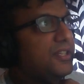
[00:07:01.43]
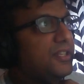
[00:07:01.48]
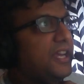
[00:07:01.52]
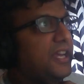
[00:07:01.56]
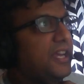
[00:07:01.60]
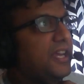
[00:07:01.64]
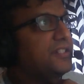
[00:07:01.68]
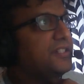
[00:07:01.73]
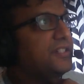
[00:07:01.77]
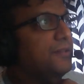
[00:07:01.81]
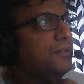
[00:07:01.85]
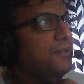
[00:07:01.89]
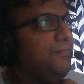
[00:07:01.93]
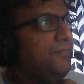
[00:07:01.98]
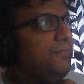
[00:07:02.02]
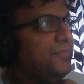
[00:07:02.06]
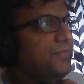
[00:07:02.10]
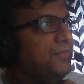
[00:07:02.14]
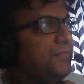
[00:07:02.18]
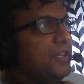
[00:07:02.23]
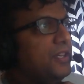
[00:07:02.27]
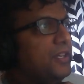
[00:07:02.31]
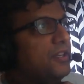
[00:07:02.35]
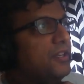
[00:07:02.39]
kingdom,
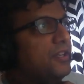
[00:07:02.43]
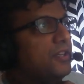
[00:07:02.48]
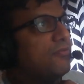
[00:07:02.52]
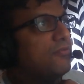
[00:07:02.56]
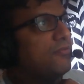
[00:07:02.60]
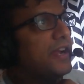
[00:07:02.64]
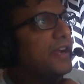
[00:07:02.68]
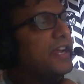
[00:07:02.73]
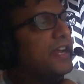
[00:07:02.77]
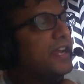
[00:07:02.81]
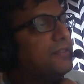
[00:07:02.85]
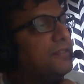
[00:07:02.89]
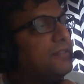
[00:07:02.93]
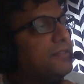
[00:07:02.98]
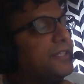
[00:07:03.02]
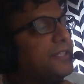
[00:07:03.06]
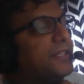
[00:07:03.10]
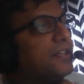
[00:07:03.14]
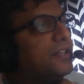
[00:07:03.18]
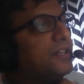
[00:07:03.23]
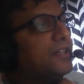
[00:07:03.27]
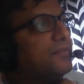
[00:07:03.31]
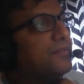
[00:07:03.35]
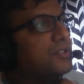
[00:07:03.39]
right? At the
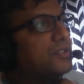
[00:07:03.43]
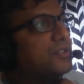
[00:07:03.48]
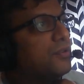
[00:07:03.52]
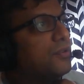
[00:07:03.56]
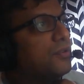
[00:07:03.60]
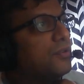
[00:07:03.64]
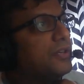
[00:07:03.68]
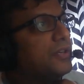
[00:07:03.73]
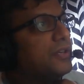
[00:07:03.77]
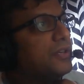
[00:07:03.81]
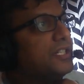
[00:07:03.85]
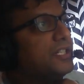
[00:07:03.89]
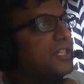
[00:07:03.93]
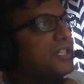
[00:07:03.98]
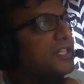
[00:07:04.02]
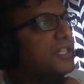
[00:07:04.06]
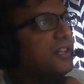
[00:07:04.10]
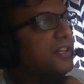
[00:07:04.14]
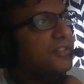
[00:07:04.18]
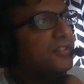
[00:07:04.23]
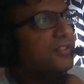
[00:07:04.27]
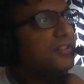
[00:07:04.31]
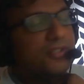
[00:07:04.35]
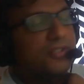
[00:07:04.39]
beginning of the story, he
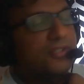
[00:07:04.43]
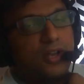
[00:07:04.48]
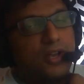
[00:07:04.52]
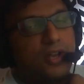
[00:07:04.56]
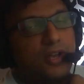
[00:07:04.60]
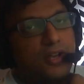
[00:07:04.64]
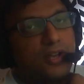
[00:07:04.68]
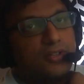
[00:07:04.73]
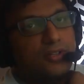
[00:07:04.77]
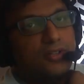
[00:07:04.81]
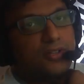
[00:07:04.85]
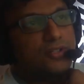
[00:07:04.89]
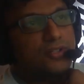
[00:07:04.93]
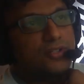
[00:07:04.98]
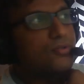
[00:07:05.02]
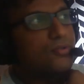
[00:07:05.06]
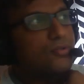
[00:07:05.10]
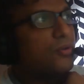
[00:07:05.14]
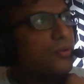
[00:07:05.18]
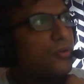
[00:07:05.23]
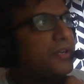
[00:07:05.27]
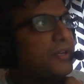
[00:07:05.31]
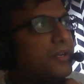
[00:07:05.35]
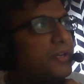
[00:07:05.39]
tells a
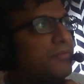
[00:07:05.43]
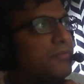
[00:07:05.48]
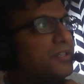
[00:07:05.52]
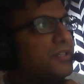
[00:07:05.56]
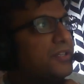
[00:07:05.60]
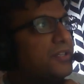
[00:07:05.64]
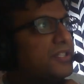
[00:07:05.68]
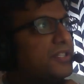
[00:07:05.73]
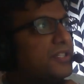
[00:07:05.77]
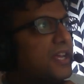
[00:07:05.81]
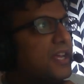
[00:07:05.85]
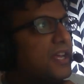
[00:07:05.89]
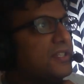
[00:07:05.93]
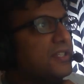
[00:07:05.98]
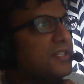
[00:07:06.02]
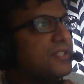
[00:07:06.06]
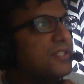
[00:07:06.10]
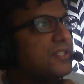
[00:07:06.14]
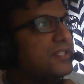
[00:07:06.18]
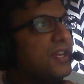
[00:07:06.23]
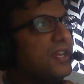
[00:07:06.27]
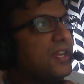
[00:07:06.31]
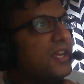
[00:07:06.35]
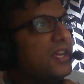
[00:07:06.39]
story where he
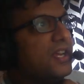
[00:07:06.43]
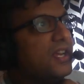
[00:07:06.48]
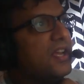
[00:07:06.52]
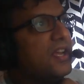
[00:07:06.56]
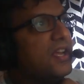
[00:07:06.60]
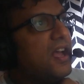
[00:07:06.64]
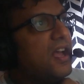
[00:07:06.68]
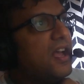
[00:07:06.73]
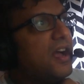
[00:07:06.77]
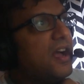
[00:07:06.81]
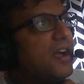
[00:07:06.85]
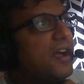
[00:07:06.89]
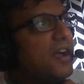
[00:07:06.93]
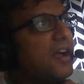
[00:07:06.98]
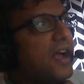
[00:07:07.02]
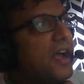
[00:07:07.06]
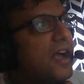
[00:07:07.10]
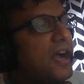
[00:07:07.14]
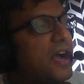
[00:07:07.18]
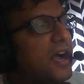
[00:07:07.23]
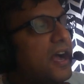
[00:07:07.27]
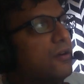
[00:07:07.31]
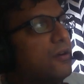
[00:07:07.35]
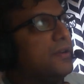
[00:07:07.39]
says
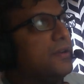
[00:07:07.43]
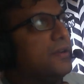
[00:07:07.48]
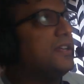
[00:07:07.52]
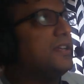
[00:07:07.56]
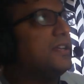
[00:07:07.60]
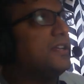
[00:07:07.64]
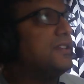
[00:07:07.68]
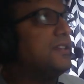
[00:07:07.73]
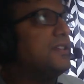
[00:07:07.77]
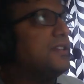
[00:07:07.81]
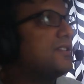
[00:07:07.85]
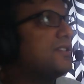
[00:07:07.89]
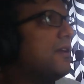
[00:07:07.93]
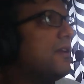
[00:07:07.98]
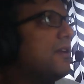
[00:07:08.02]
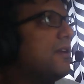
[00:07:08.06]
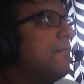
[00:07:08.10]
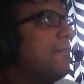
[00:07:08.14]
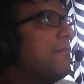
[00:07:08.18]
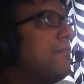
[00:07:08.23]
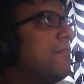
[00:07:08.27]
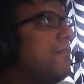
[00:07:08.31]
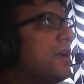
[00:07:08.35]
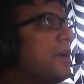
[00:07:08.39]
how his
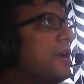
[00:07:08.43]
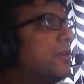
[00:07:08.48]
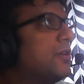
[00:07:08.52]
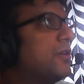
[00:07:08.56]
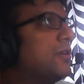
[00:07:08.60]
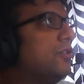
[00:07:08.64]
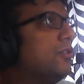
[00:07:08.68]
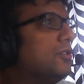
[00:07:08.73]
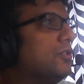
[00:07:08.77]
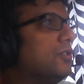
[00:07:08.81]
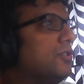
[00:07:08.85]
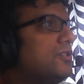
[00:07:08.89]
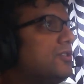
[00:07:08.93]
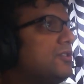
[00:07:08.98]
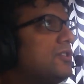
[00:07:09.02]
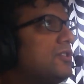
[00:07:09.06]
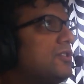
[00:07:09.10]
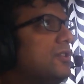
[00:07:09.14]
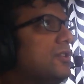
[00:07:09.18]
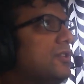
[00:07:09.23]
miracles,